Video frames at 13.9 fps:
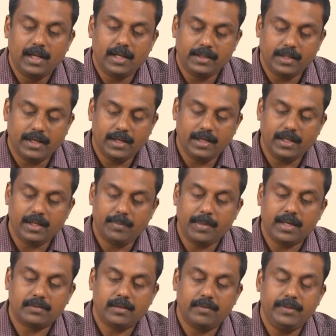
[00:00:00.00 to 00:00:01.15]
and then uh,
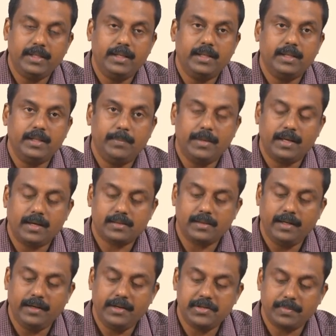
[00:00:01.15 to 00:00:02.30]
because of the epitaxial
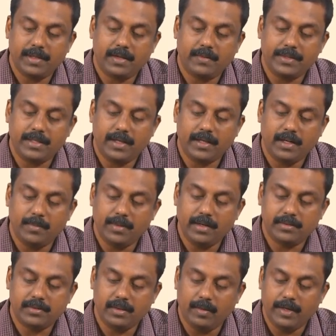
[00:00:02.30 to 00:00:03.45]
enrichment of other
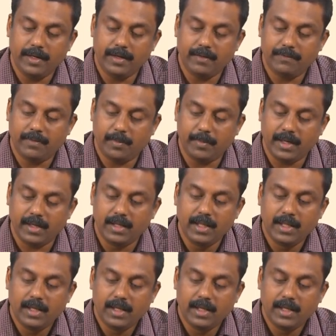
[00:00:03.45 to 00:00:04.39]
elements you will end up forming